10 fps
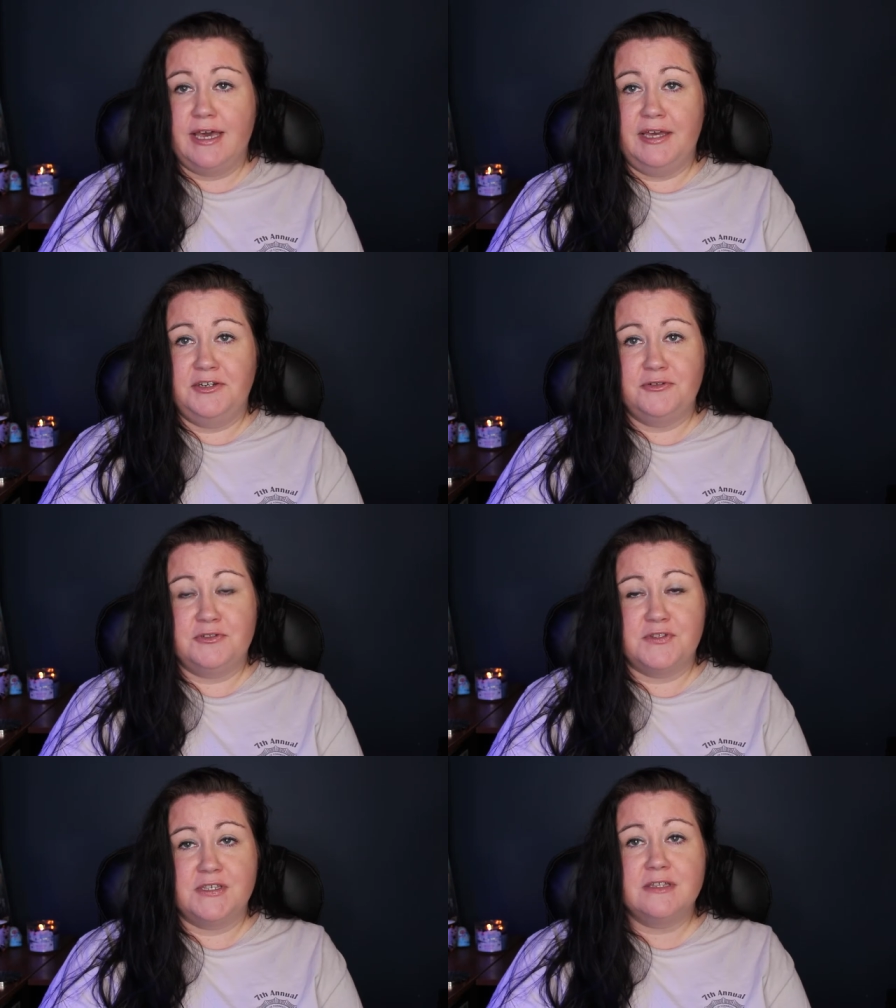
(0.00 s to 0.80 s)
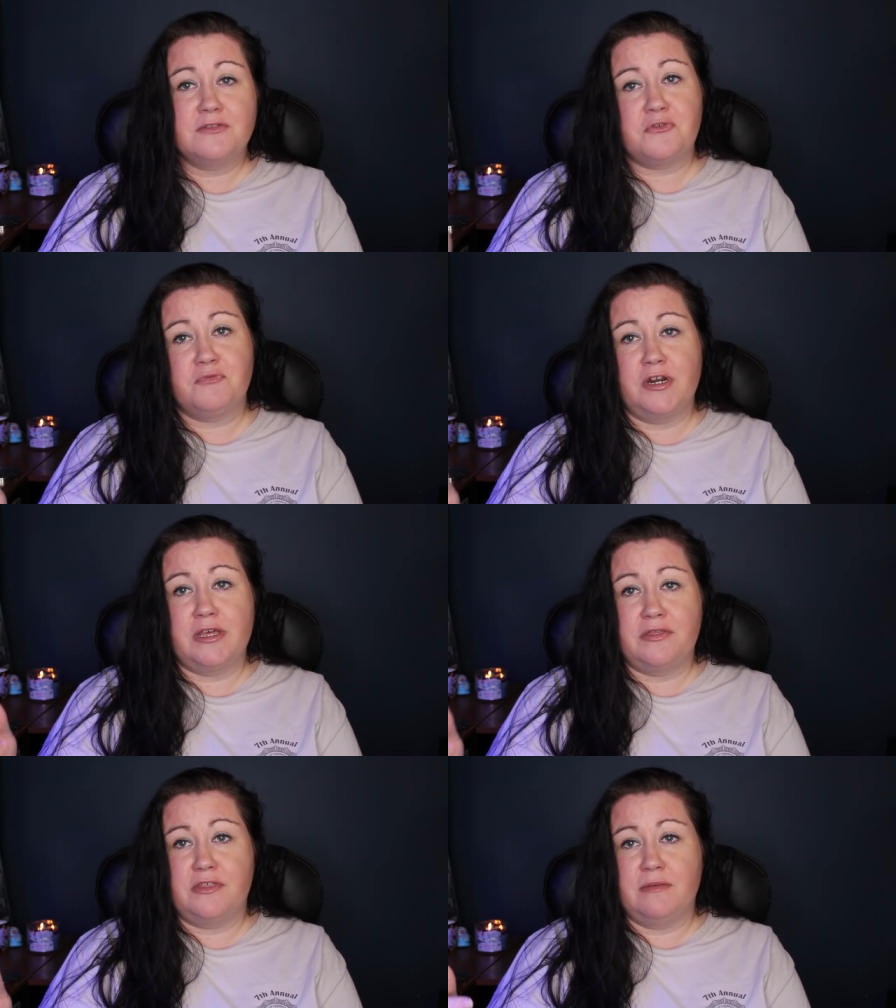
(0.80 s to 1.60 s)
and you can see that the
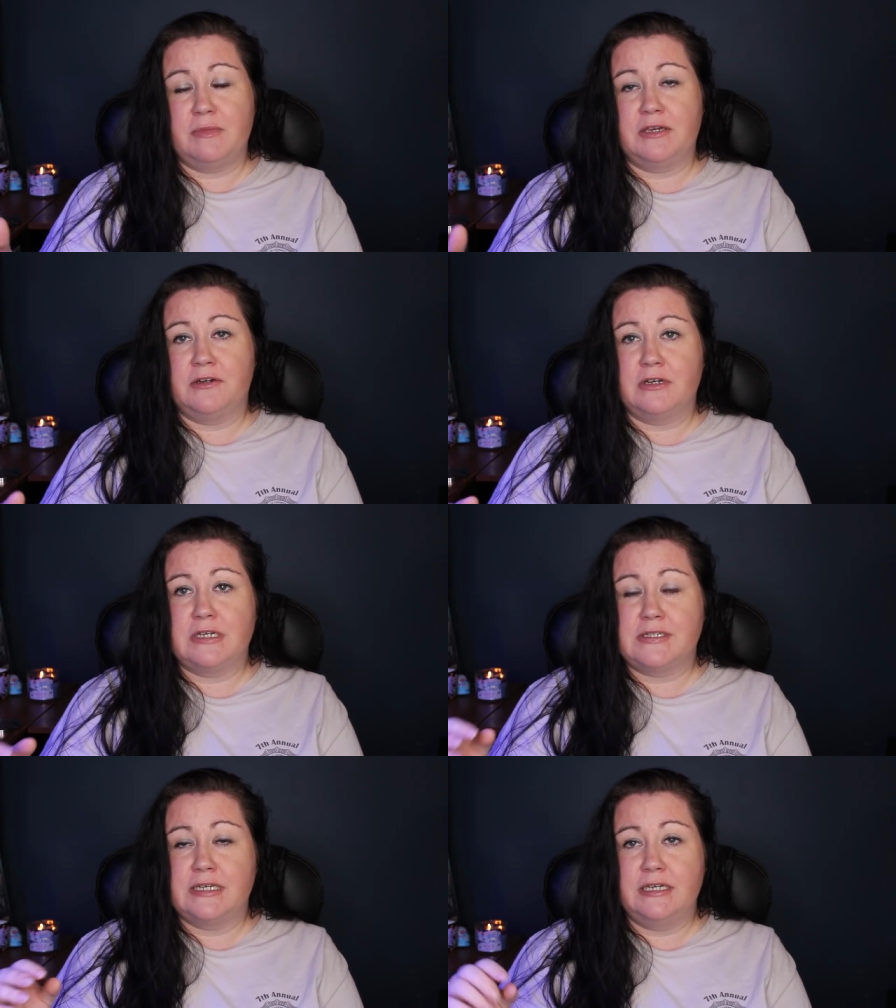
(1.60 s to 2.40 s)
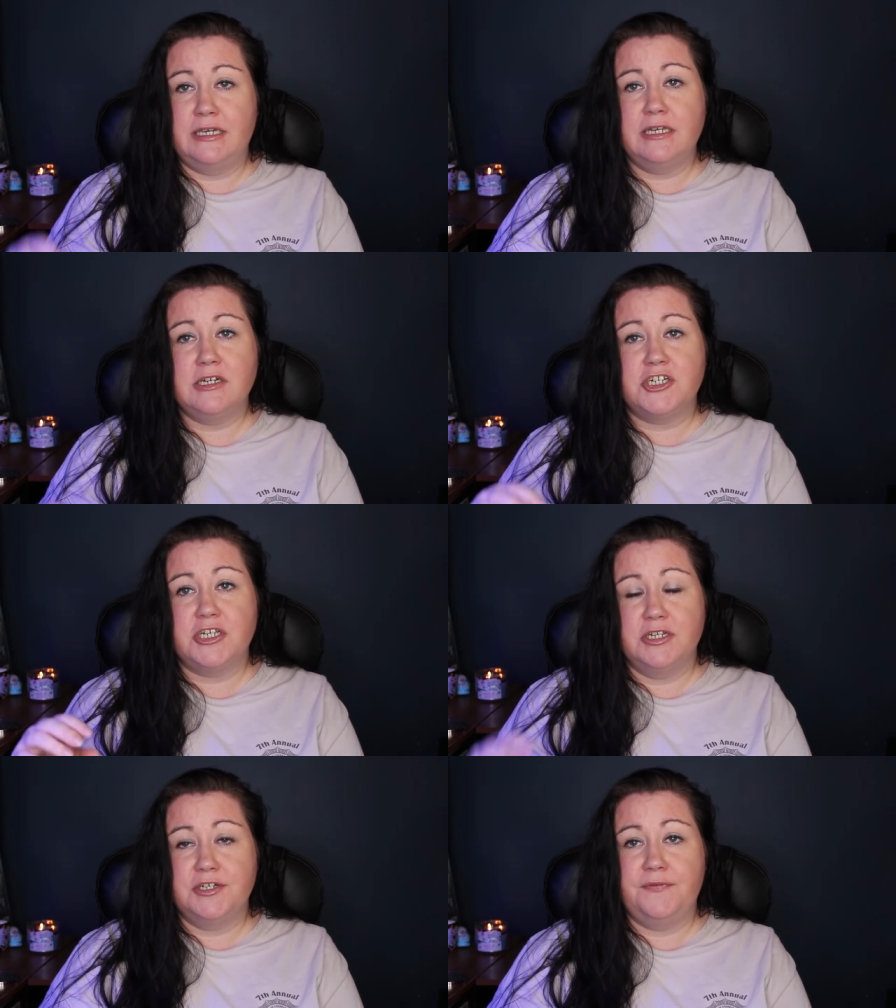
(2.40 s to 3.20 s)
running theme here is that
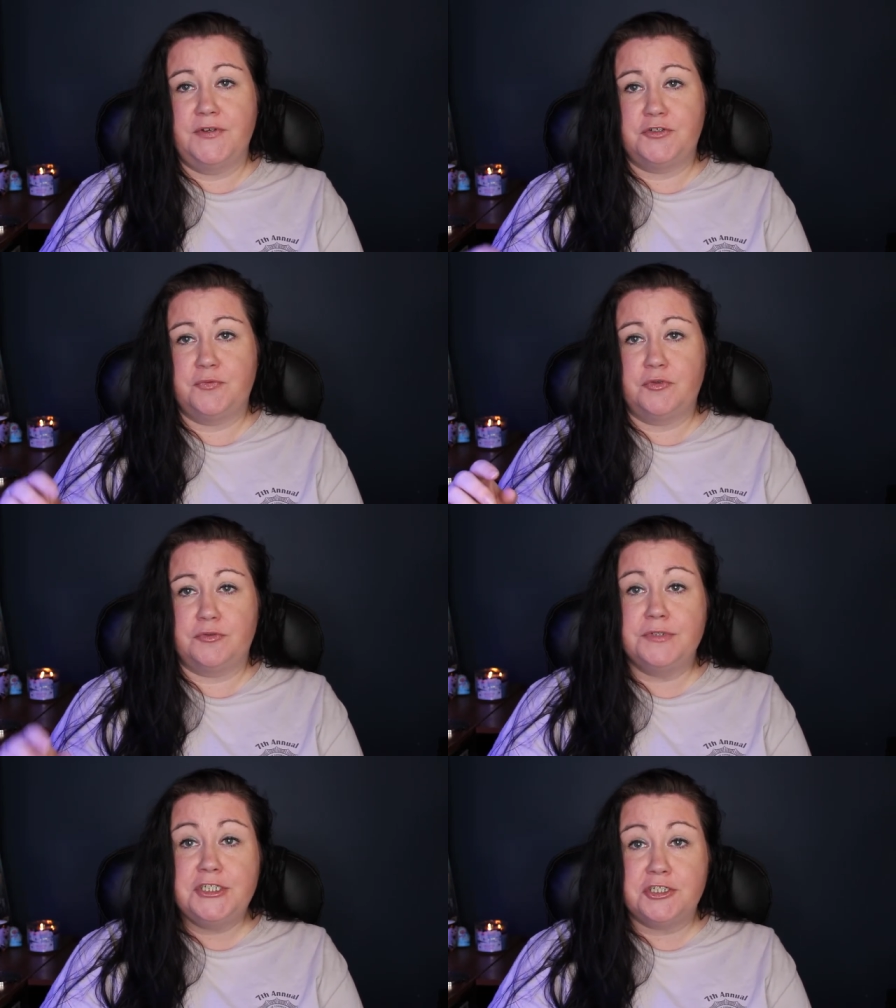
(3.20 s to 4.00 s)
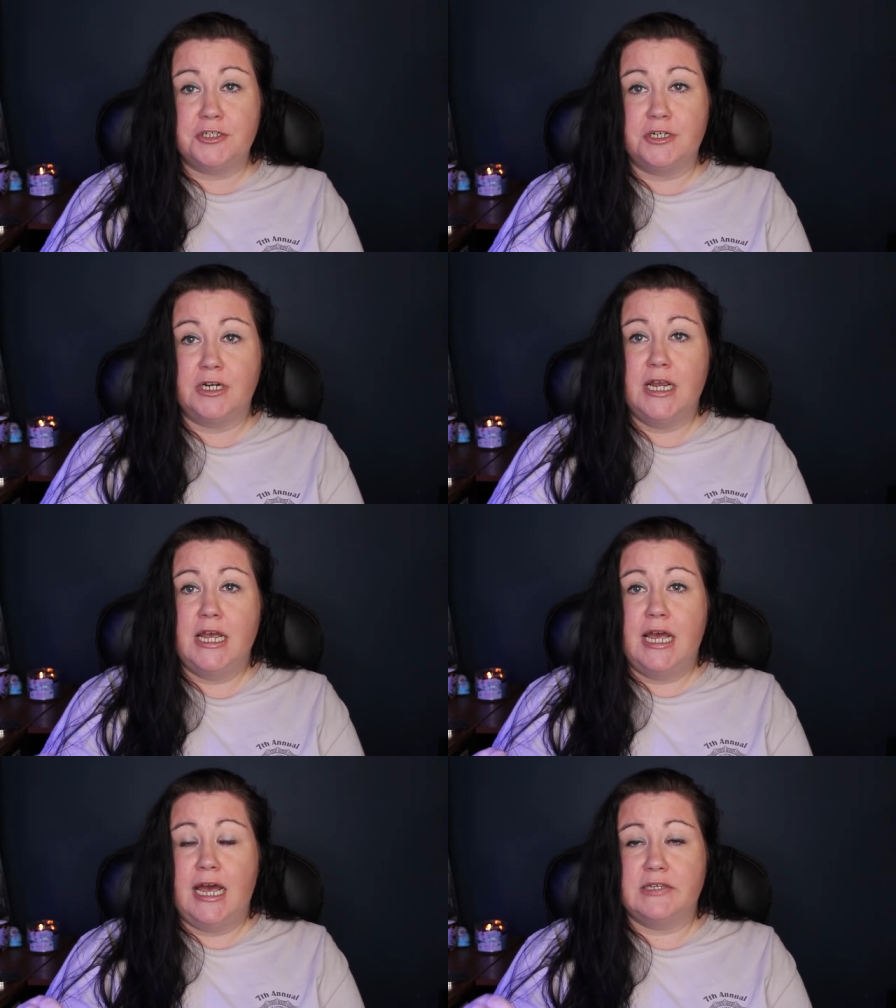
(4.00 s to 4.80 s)
each individual creature
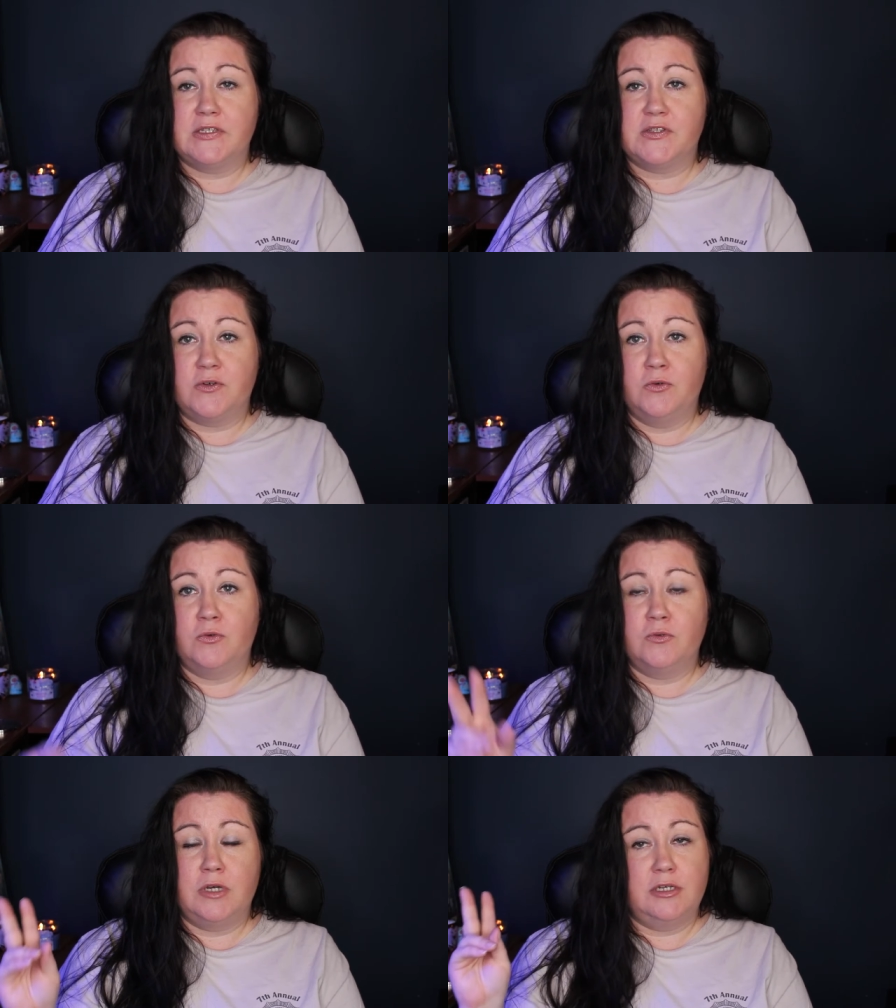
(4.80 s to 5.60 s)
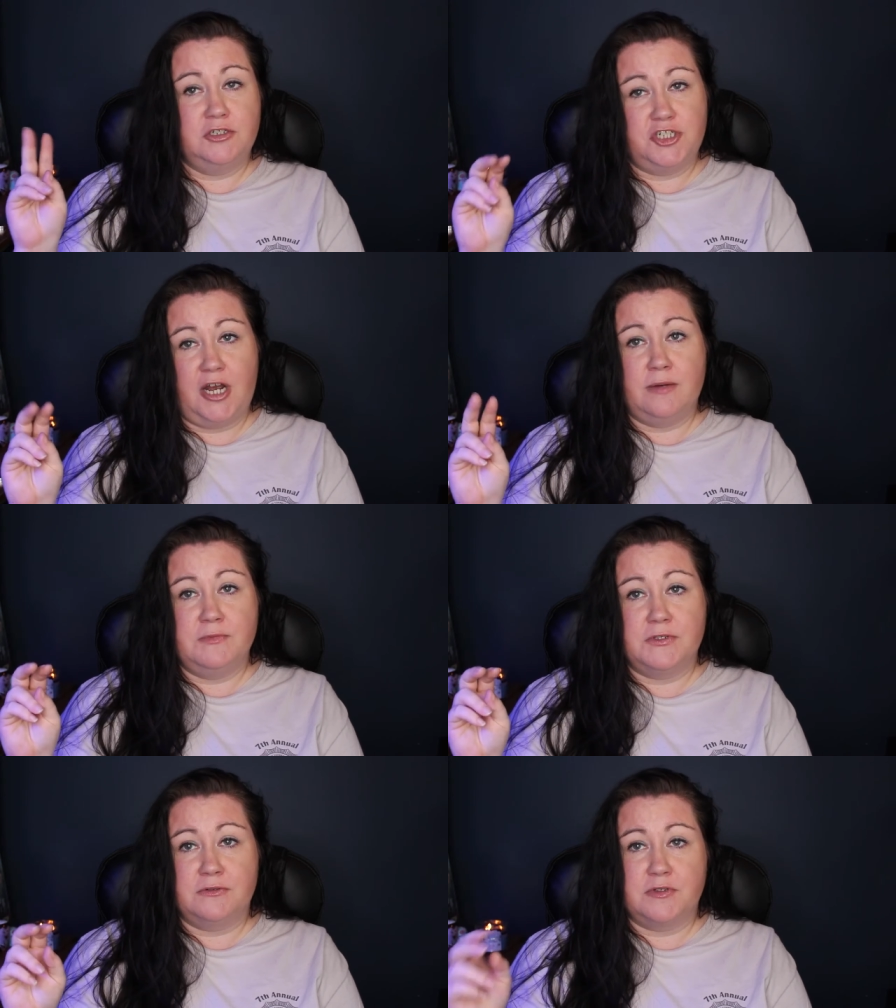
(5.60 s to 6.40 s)
has its own
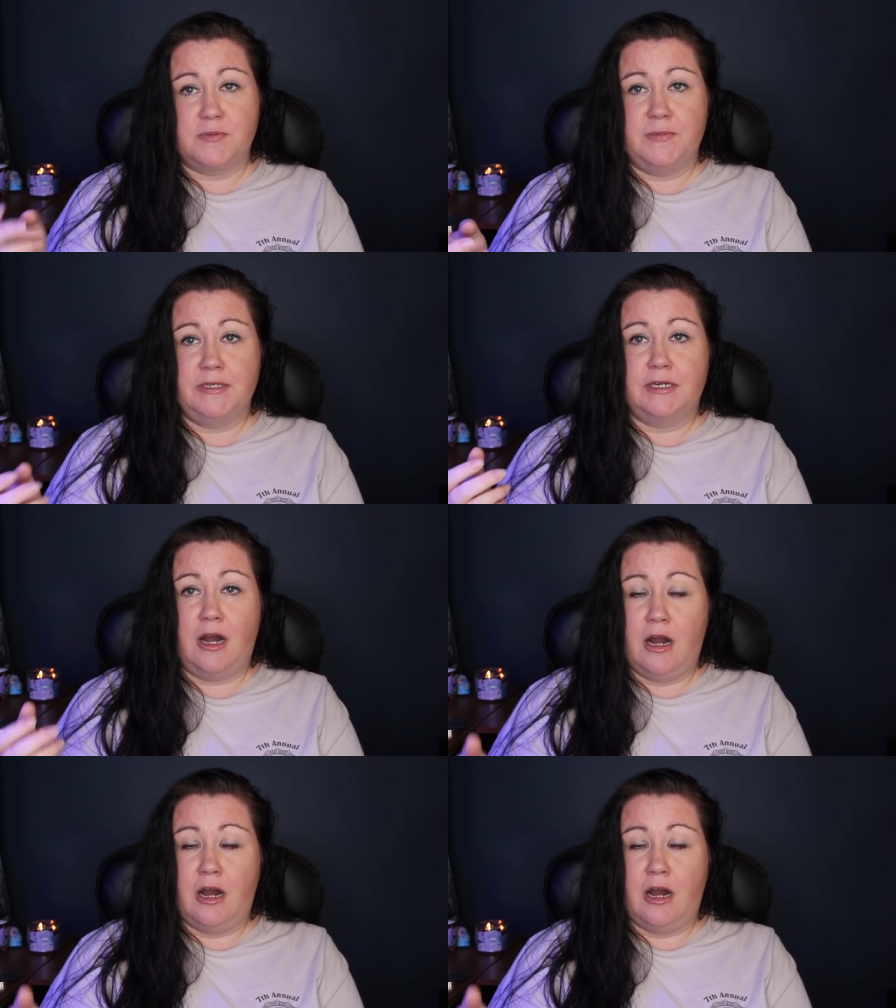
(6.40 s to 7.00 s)
job, so to speak,